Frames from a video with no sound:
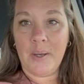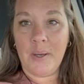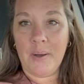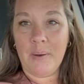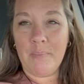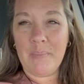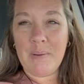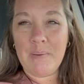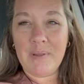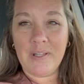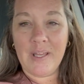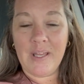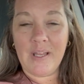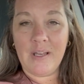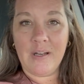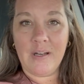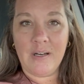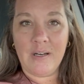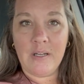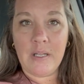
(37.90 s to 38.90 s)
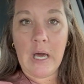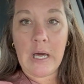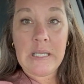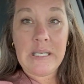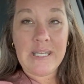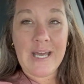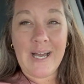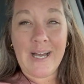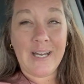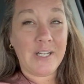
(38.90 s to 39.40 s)
maybe like a
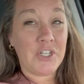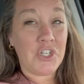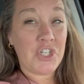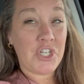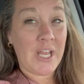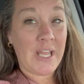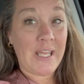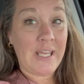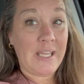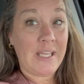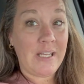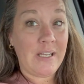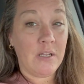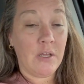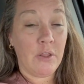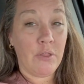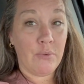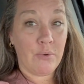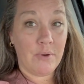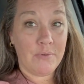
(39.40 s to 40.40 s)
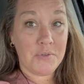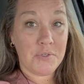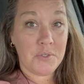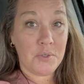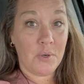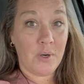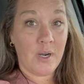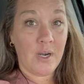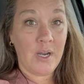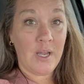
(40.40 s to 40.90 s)
not a chain thrift
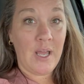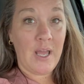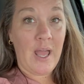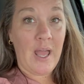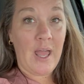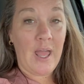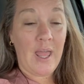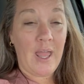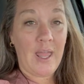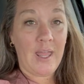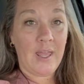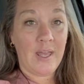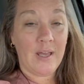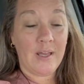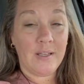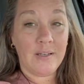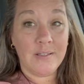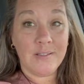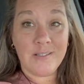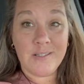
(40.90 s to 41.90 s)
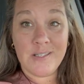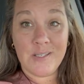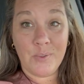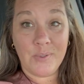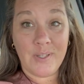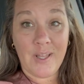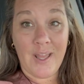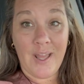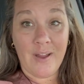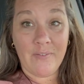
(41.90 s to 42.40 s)
store, and see what
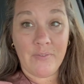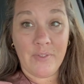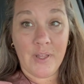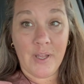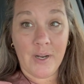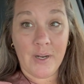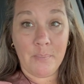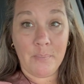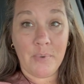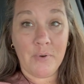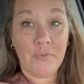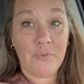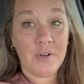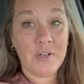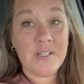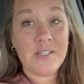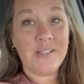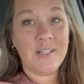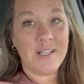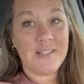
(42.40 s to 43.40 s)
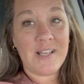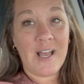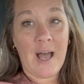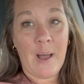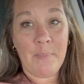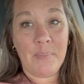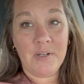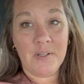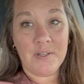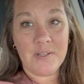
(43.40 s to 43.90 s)
they have there. But first, let's
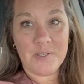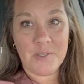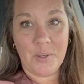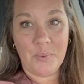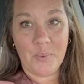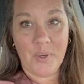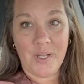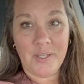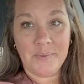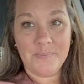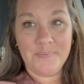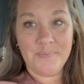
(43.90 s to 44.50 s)
hop into this Goodwill.